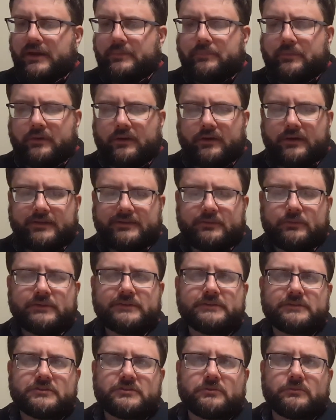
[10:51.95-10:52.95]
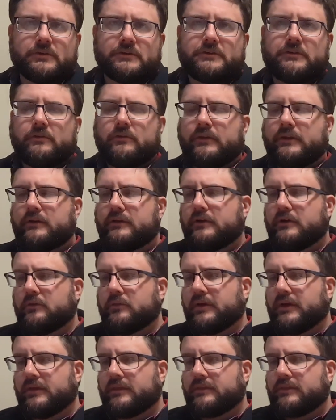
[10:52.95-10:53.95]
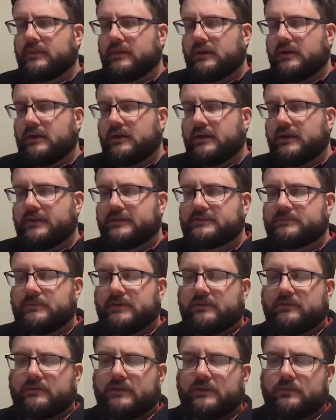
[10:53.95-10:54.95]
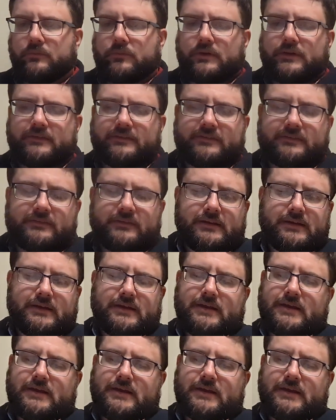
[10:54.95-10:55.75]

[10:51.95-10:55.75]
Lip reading: part is I wasn't sure what tuning to go with, especially once